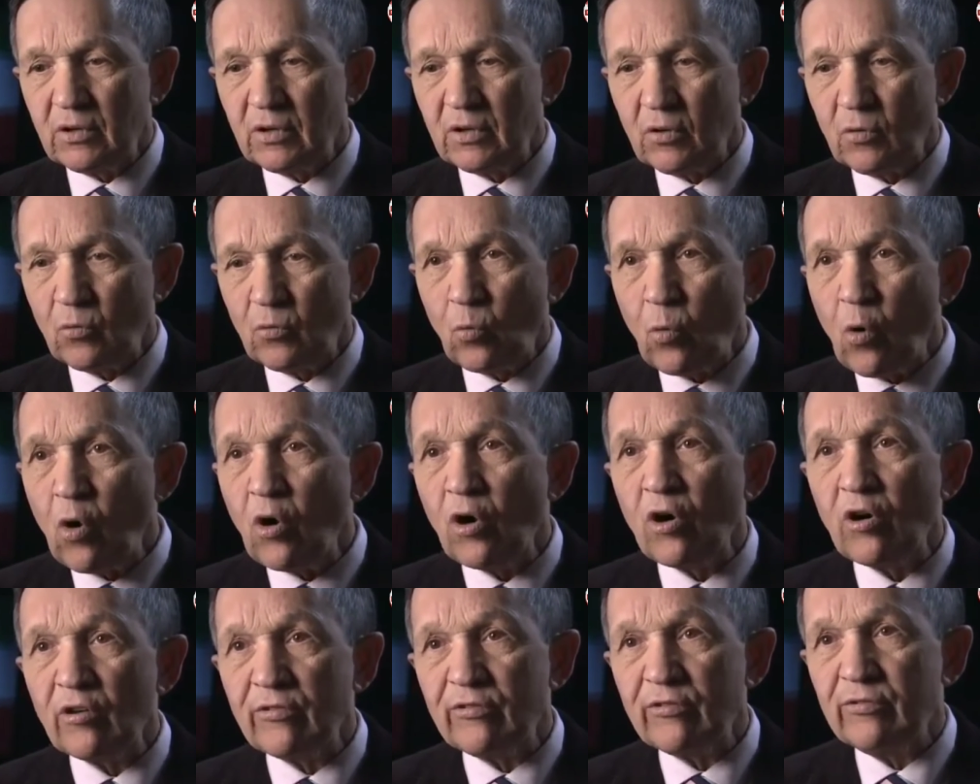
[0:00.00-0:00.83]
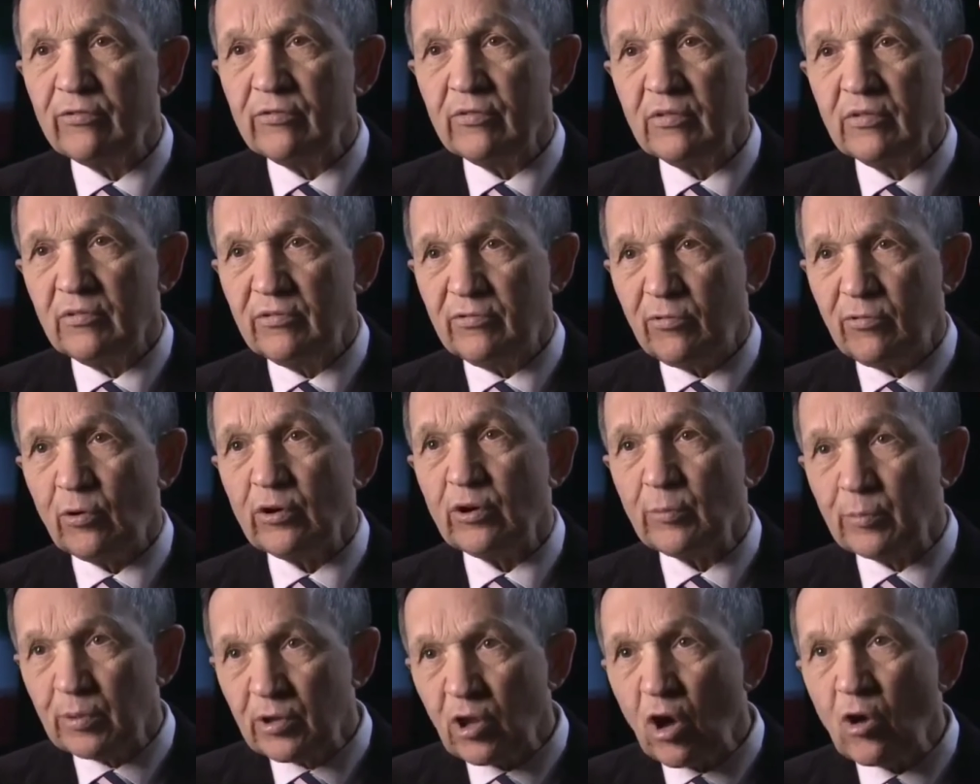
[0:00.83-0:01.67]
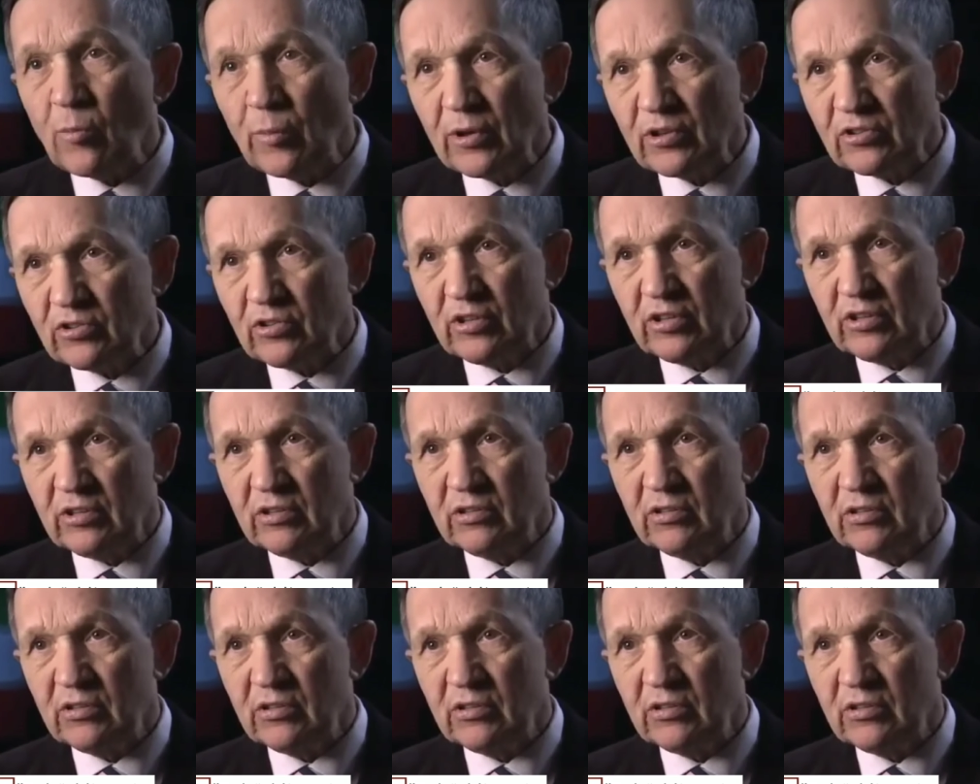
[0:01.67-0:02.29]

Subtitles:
war for diplomacy.